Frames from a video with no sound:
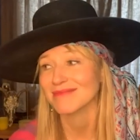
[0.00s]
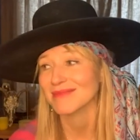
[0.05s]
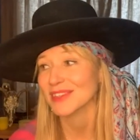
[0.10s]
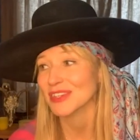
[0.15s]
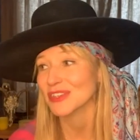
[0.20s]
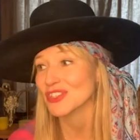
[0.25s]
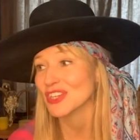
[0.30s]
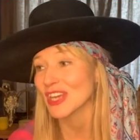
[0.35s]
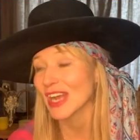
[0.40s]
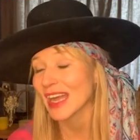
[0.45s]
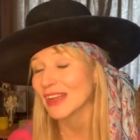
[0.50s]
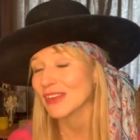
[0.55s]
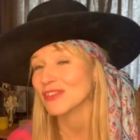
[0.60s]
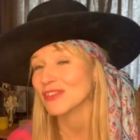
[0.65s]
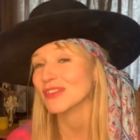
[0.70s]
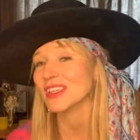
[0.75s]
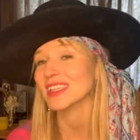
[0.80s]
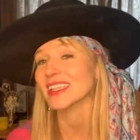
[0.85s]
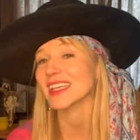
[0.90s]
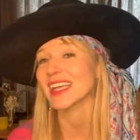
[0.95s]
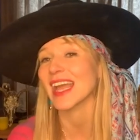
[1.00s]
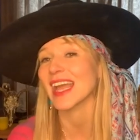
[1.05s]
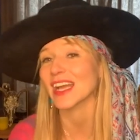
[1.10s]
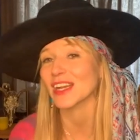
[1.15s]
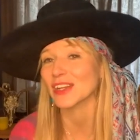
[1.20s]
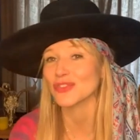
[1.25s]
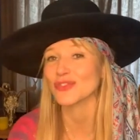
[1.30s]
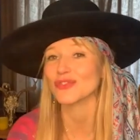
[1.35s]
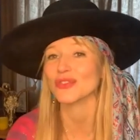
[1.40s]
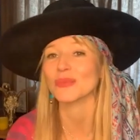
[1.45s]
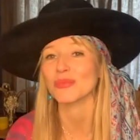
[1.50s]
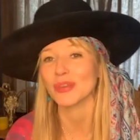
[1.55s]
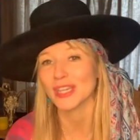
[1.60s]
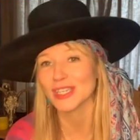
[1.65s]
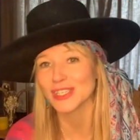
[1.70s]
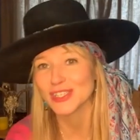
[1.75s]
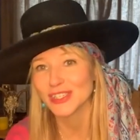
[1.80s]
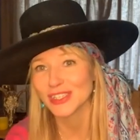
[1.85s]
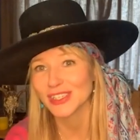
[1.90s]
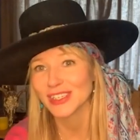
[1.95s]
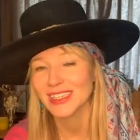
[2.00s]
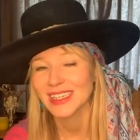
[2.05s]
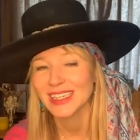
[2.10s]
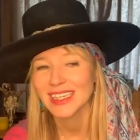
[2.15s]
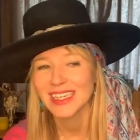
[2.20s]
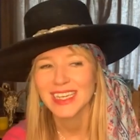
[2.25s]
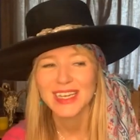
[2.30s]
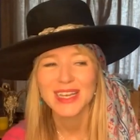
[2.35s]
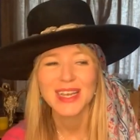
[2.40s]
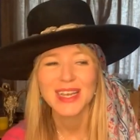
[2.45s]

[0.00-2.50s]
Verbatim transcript: your child feeling extra pressure. Yeah.